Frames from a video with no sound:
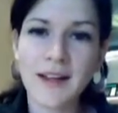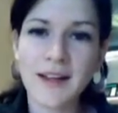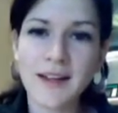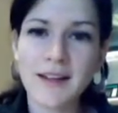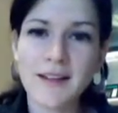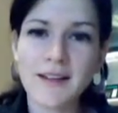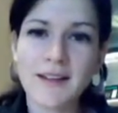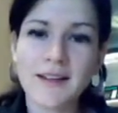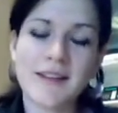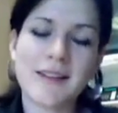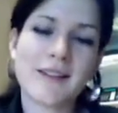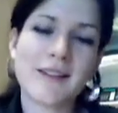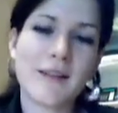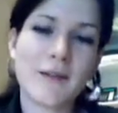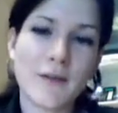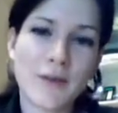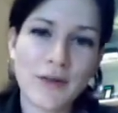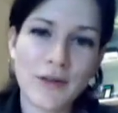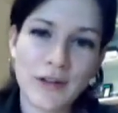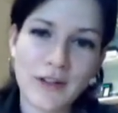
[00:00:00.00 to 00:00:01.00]
and it's
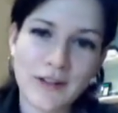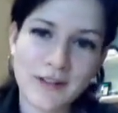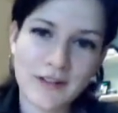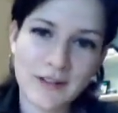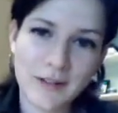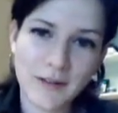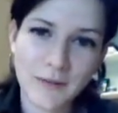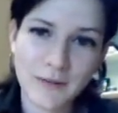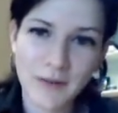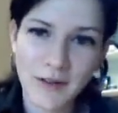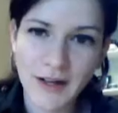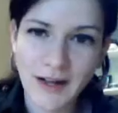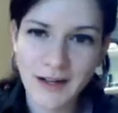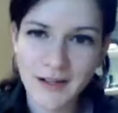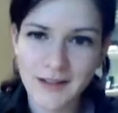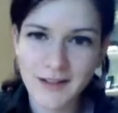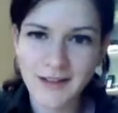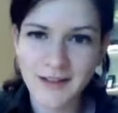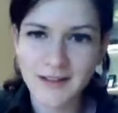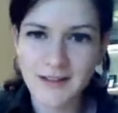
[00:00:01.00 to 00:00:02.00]
of course good for
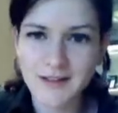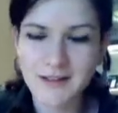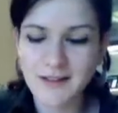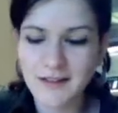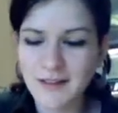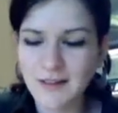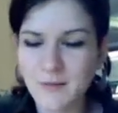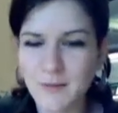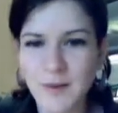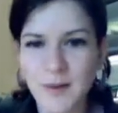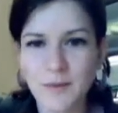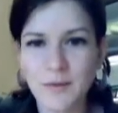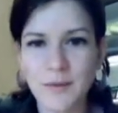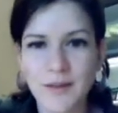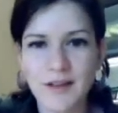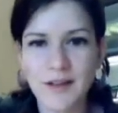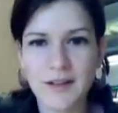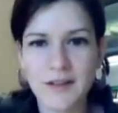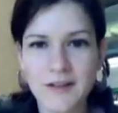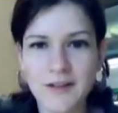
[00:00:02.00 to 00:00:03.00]
athletes and
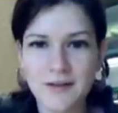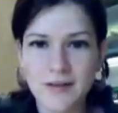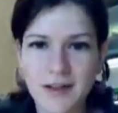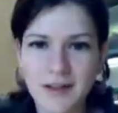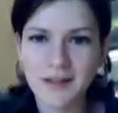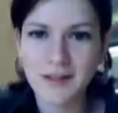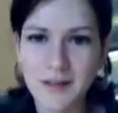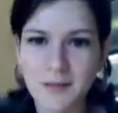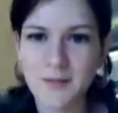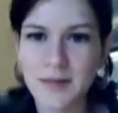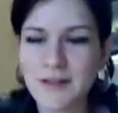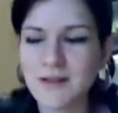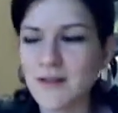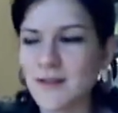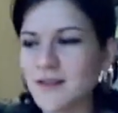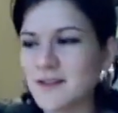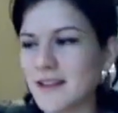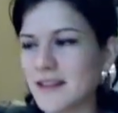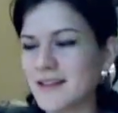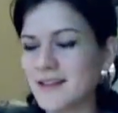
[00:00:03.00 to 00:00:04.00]
people that are straining their
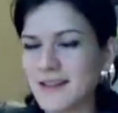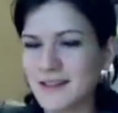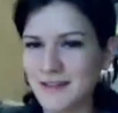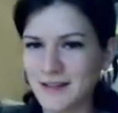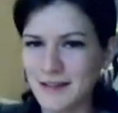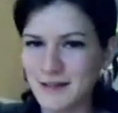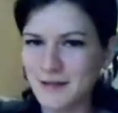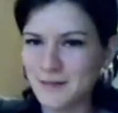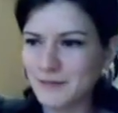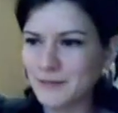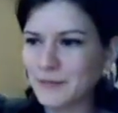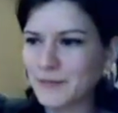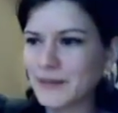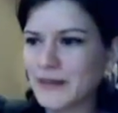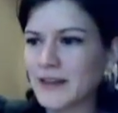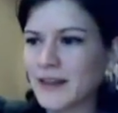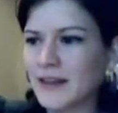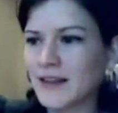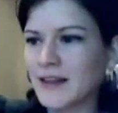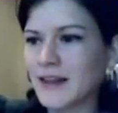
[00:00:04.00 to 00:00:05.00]
muscles constantly.
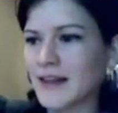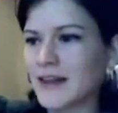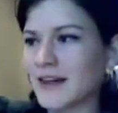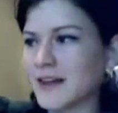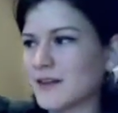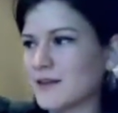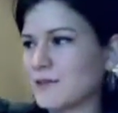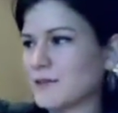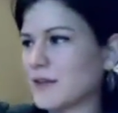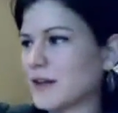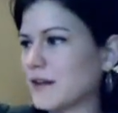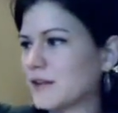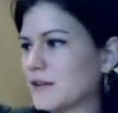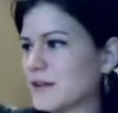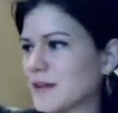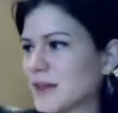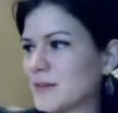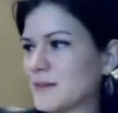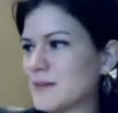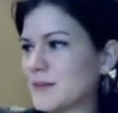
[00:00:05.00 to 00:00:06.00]

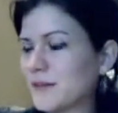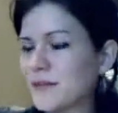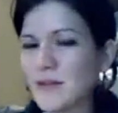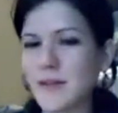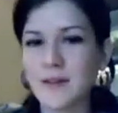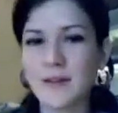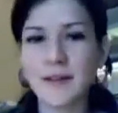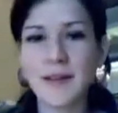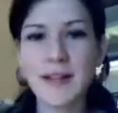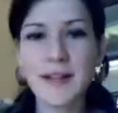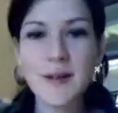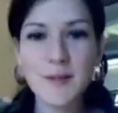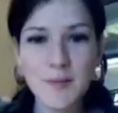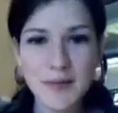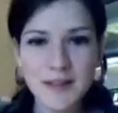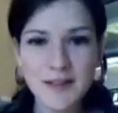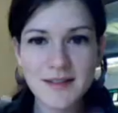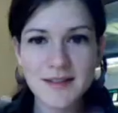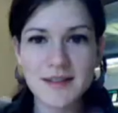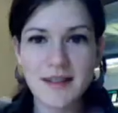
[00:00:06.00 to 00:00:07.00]
Other types of
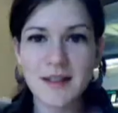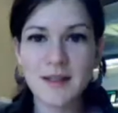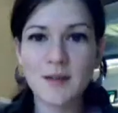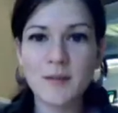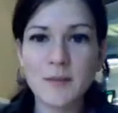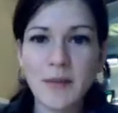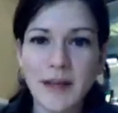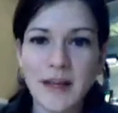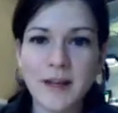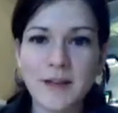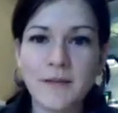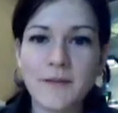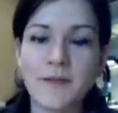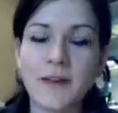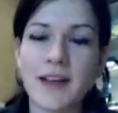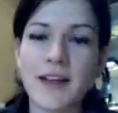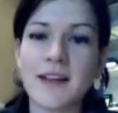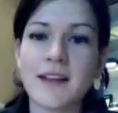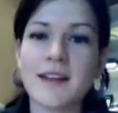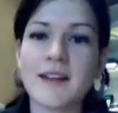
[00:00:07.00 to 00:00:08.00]
liniments that you might
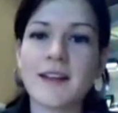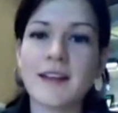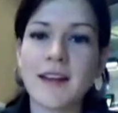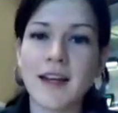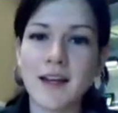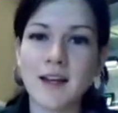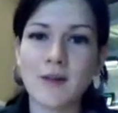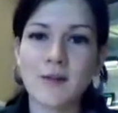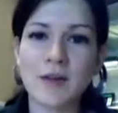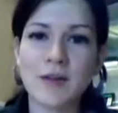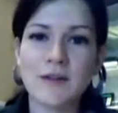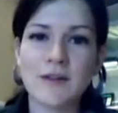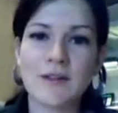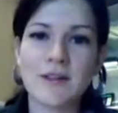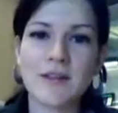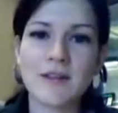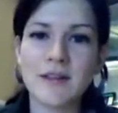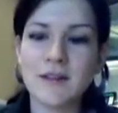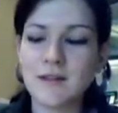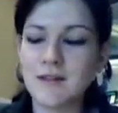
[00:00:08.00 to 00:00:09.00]
find
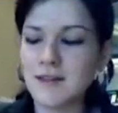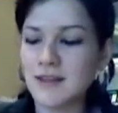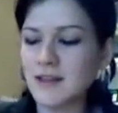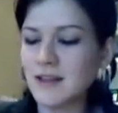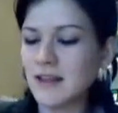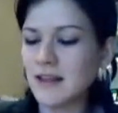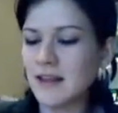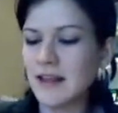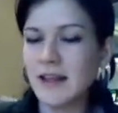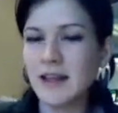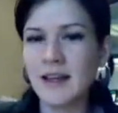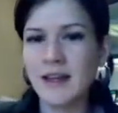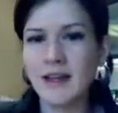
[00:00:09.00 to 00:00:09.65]
acupuncturists using